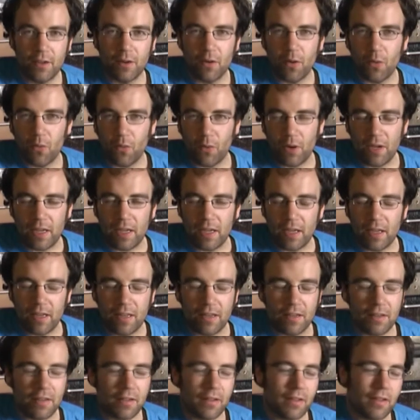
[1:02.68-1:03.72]
Wicked.
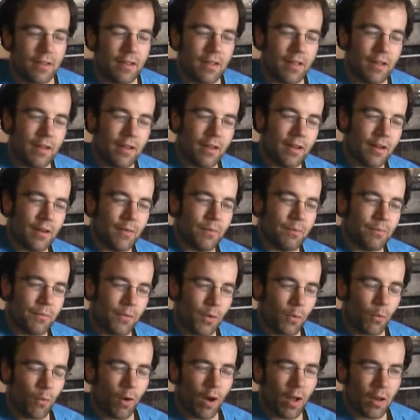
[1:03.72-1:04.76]

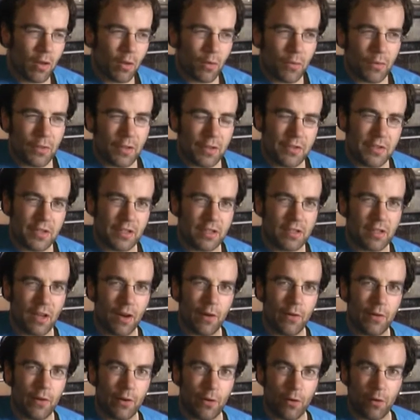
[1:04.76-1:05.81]
While all this is
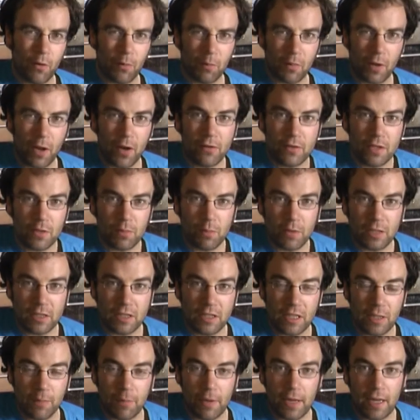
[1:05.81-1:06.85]
going on, I'm going to my
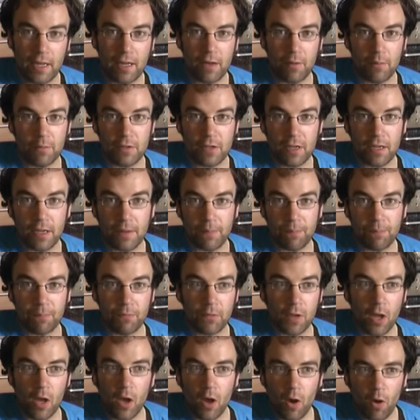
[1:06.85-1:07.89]
GP and I'm saying,
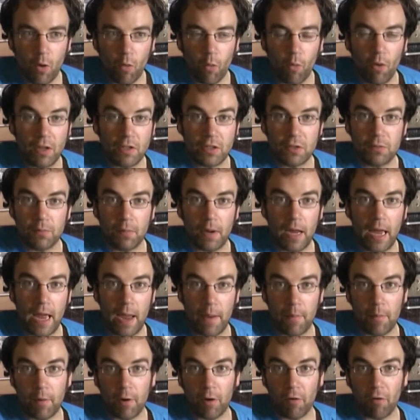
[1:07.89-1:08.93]
when's my
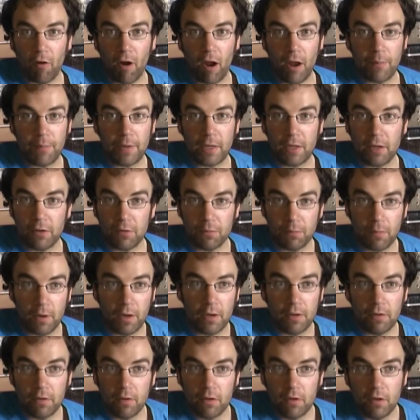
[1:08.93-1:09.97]
MRI? Because my
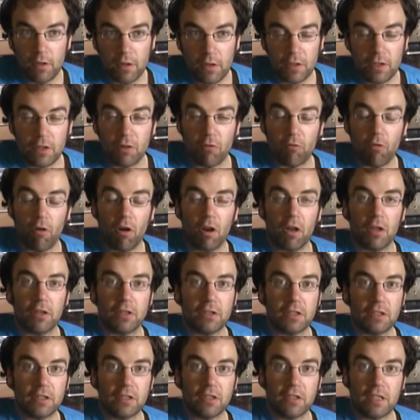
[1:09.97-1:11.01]

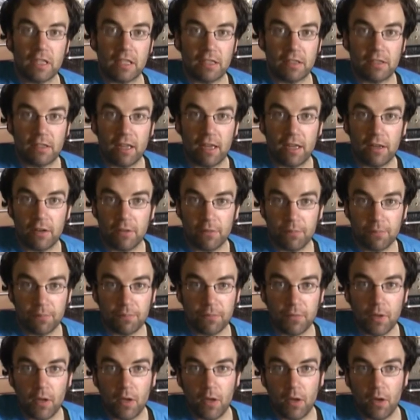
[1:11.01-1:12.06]
neurologist, he said,
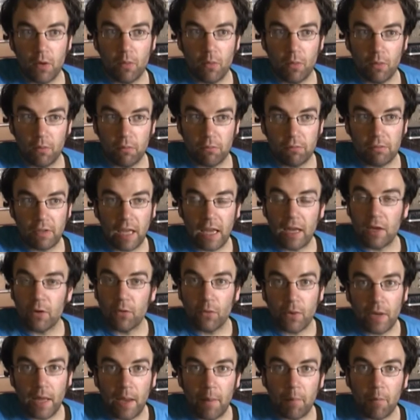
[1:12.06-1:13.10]
we'll get you
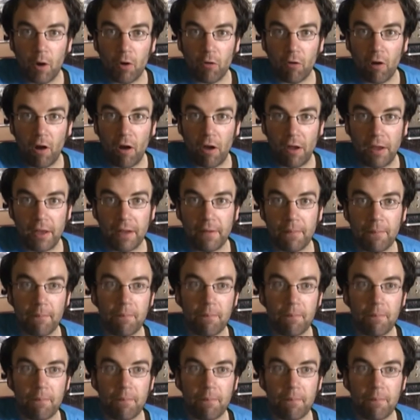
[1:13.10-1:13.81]
an MRI.